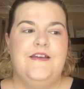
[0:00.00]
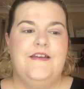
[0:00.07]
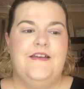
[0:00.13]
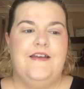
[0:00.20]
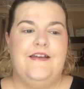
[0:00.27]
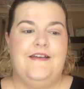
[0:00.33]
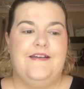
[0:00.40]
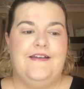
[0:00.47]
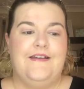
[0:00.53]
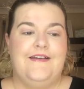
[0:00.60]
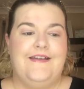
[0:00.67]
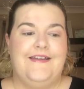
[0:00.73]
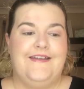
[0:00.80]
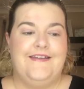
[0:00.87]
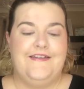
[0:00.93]

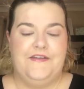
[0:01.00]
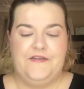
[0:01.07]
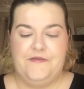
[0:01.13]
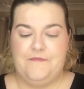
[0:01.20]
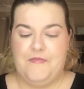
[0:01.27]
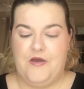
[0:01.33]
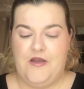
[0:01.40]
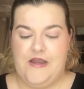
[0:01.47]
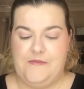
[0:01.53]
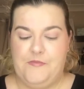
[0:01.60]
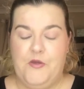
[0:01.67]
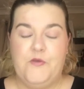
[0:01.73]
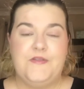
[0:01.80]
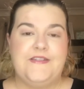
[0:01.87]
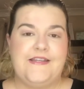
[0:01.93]
and my
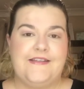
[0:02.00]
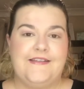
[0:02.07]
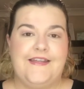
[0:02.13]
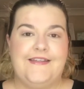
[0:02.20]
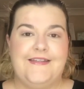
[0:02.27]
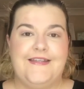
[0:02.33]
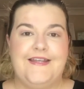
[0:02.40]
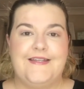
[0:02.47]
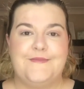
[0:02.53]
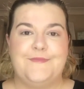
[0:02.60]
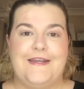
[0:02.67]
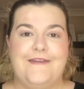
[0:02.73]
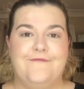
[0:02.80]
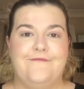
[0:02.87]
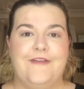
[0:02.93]
posting lately has
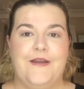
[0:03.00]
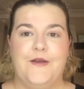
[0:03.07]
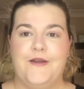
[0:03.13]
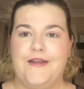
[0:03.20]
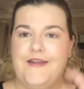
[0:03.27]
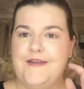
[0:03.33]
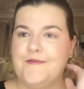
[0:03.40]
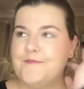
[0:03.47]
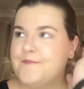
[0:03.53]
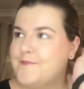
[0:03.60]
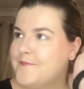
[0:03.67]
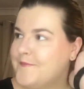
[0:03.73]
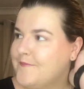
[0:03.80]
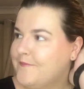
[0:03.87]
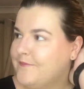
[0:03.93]
been very
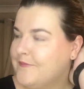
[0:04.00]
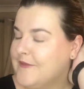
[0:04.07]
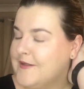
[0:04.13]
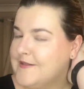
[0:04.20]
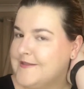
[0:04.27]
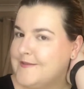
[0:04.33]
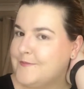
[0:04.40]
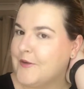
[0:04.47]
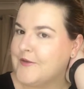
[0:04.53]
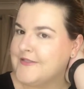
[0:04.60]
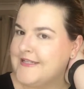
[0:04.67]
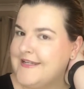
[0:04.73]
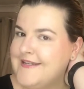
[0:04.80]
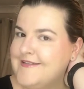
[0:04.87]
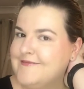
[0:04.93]

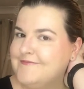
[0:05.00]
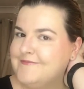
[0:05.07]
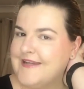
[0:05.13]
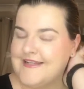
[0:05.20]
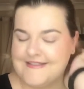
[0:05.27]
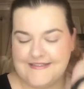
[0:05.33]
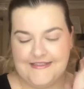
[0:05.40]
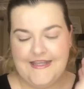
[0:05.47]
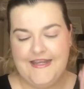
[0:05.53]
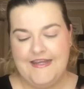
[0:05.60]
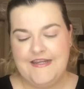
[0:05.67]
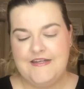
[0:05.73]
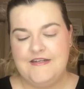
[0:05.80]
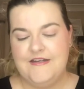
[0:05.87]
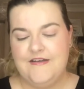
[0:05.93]
spotty and
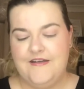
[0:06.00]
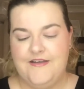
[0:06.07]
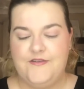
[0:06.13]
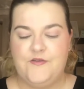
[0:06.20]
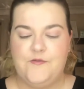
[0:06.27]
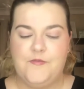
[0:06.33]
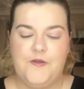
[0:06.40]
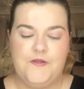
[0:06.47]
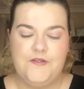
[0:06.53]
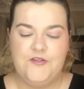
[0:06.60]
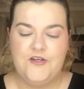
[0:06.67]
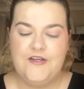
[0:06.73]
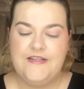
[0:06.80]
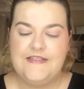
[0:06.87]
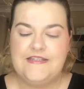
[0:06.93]
delayed. I do
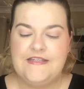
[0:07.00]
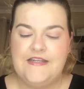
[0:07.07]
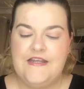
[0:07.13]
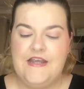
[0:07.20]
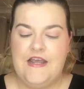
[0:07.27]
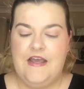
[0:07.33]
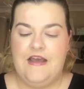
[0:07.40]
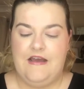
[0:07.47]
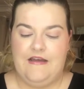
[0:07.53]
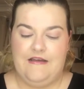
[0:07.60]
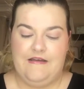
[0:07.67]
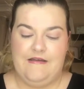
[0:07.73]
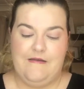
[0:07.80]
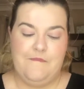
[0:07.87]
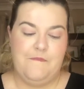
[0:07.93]
apologise.
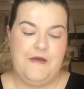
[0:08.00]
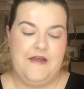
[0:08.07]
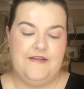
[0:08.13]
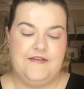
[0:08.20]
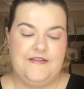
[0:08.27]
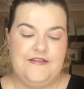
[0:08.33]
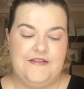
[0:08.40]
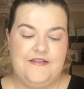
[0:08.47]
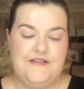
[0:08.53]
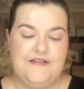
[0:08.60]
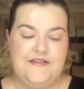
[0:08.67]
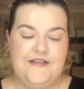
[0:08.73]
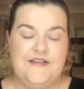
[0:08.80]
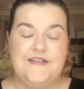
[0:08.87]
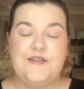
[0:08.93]

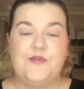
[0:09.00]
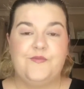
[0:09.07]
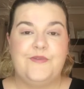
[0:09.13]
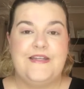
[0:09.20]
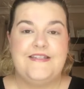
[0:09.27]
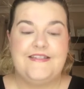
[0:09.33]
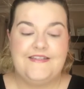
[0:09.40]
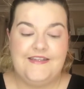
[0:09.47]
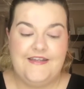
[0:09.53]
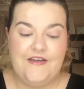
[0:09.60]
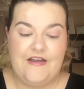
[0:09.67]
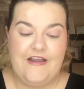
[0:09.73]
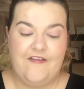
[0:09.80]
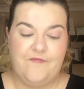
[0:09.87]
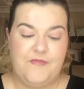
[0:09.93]
But until recently
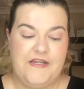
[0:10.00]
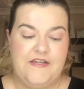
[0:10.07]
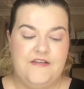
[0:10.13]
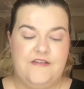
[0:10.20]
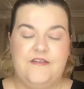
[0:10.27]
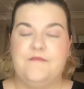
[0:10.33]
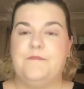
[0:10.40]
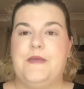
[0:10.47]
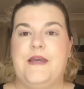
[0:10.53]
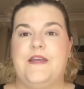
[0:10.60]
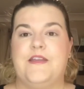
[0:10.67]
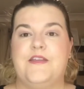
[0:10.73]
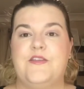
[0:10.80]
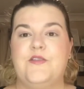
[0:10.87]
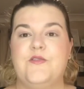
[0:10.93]
I have been
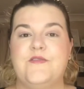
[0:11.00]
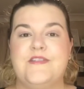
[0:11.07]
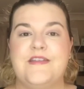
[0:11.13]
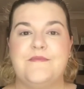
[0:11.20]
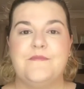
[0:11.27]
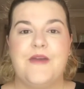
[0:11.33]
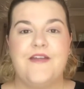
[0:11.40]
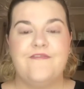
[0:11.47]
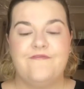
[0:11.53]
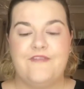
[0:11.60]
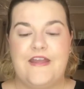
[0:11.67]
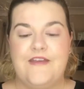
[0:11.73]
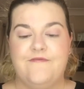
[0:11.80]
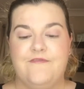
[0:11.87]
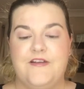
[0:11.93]
back using my
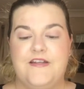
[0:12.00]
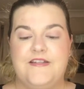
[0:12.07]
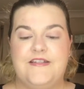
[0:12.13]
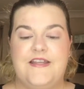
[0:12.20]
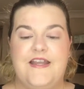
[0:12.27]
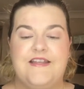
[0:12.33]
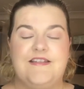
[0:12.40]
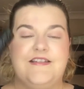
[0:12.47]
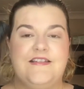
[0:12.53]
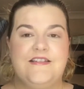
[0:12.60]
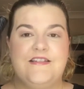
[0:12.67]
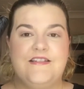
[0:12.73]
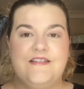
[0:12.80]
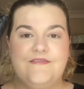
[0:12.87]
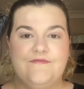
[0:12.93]
favourite
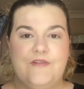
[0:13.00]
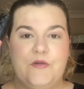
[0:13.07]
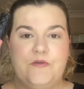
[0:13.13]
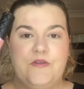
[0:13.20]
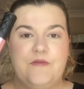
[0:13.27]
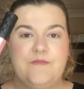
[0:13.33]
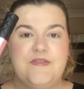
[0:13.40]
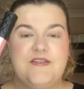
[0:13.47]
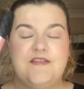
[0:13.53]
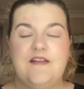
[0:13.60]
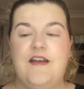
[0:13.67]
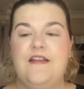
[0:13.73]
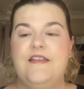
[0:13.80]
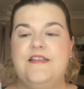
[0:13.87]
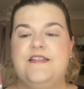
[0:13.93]
Essence Volume
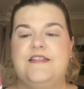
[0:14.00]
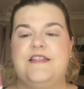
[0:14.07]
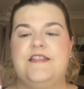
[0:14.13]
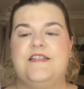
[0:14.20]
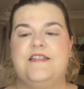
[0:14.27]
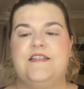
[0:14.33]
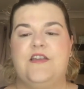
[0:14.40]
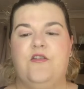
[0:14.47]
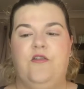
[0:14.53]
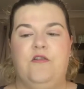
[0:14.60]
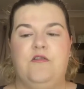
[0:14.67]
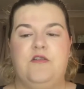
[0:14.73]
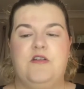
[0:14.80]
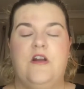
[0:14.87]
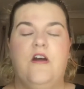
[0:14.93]
Stylist. This is the
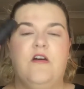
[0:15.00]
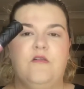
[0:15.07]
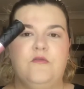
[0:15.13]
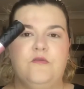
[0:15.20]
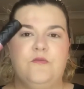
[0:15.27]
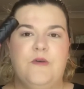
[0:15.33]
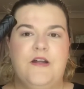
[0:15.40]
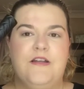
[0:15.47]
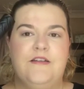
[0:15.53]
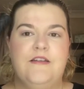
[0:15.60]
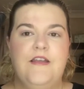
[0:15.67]
Curl and Hold one.